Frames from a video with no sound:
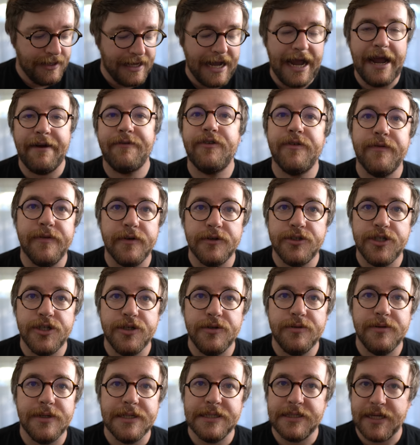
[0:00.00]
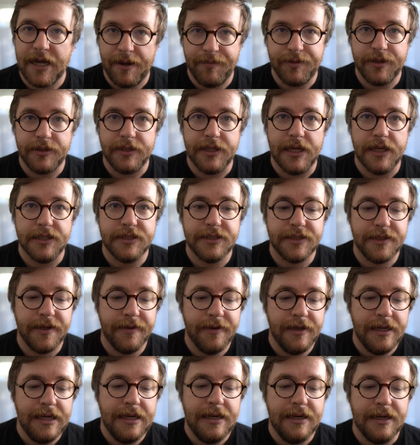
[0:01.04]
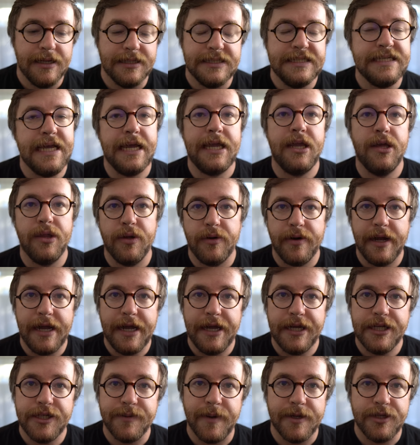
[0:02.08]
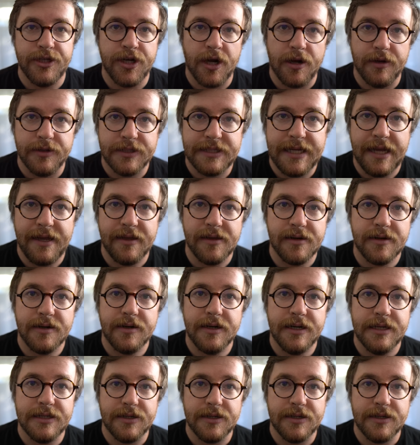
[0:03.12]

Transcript: After Virtue is top of the list. A Secular Age by Charles Taylor